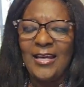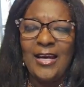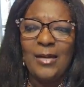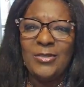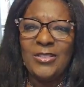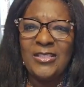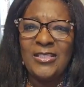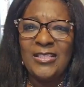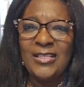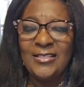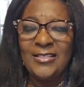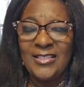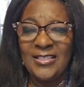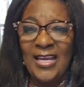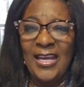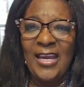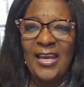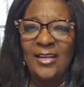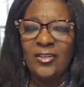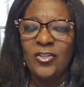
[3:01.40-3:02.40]
I'm
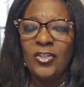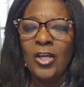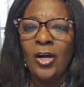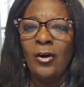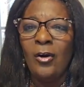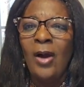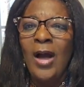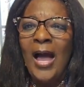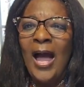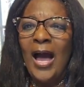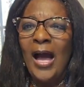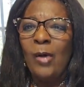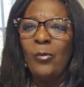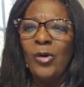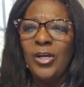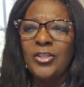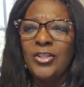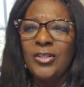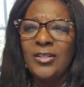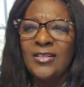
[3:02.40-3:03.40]
saying. So I
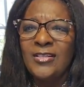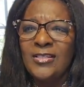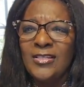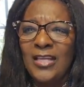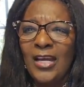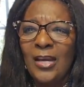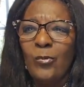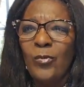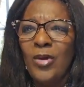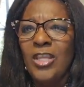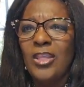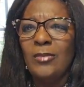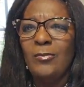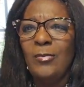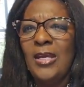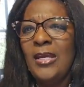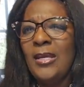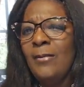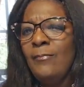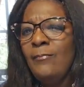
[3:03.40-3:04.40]
want you to stay with
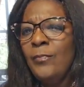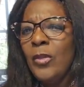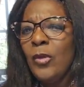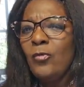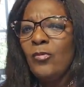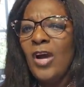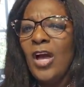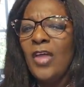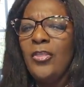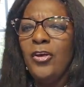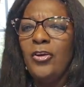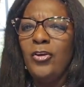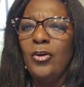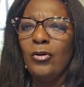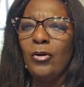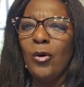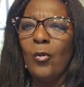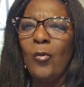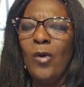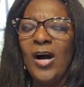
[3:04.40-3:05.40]
me, whether
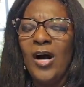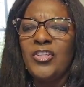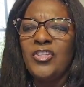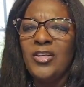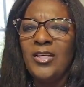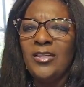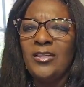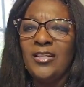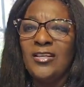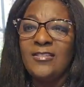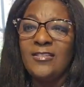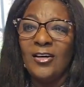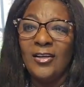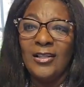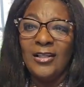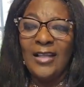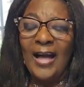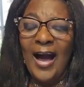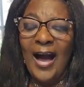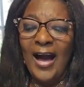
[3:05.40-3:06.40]
you're watching this
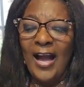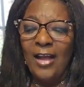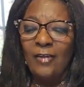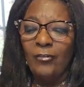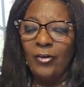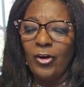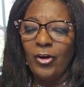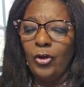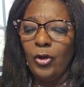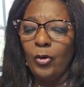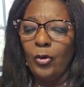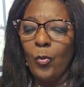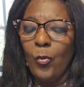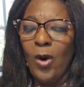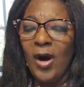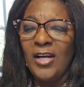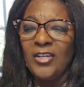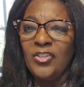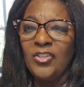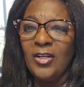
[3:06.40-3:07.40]
on live or you're
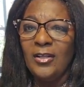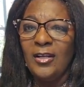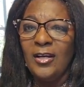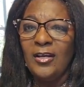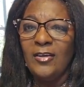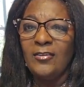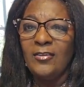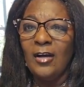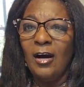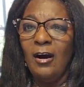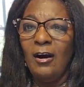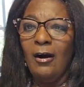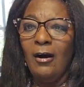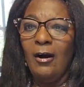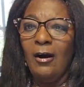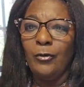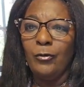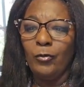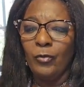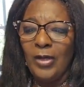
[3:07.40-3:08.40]
watching this
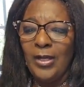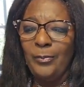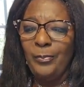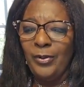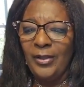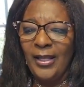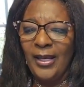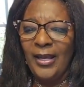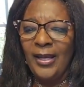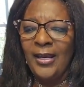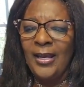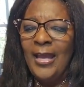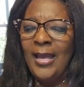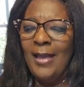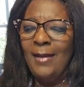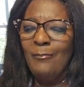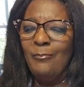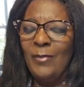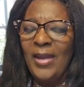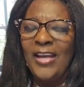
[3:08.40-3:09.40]
on replay.
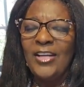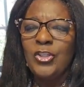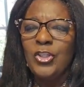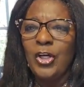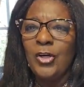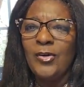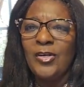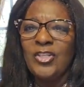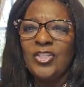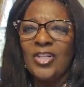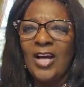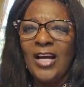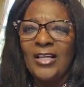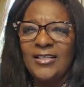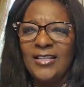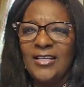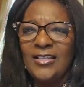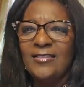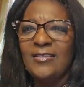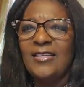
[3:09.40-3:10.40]
Make sure and jot
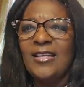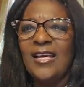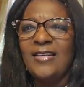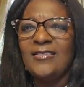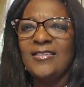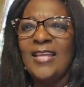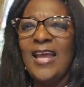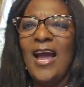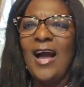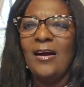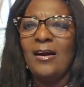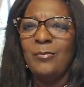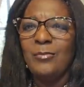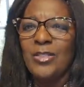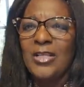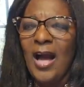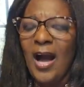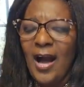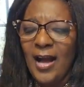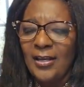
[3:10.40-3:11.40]
these things down. I'm
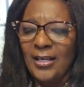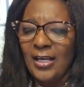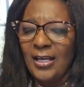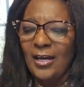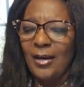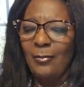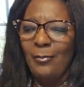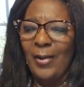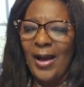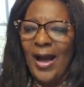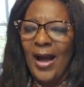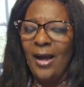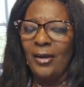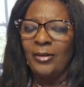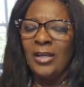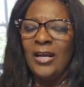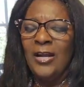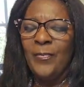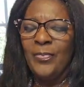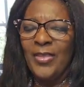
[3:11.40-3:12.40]
talking
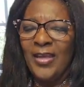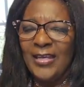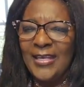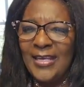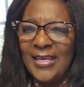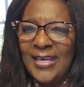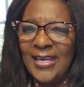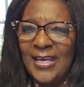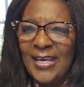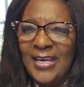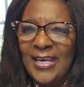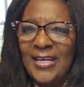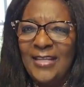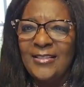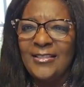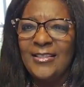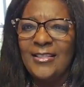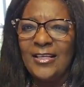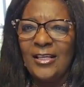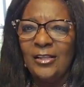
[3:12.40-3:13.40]
about the key
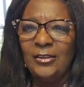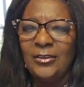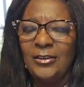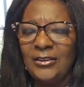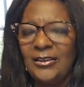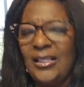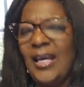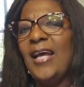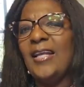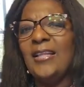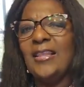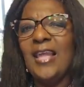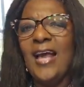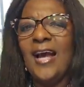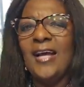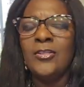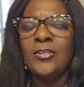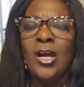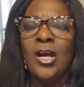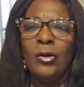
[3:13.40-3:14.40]
skill set
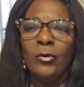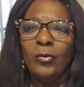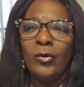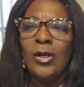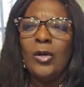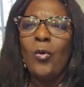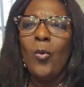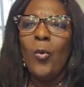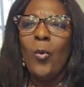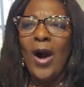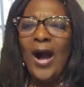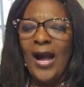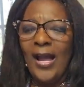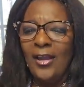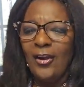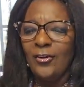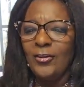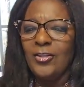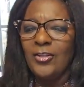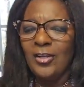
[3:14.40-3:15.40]
that's
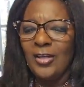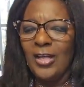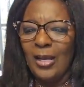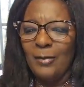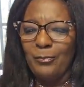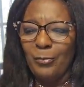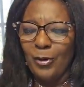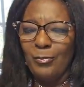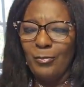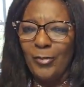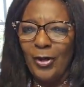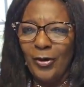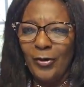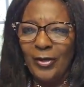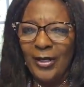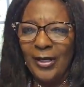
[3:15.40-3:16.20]
required to get promoted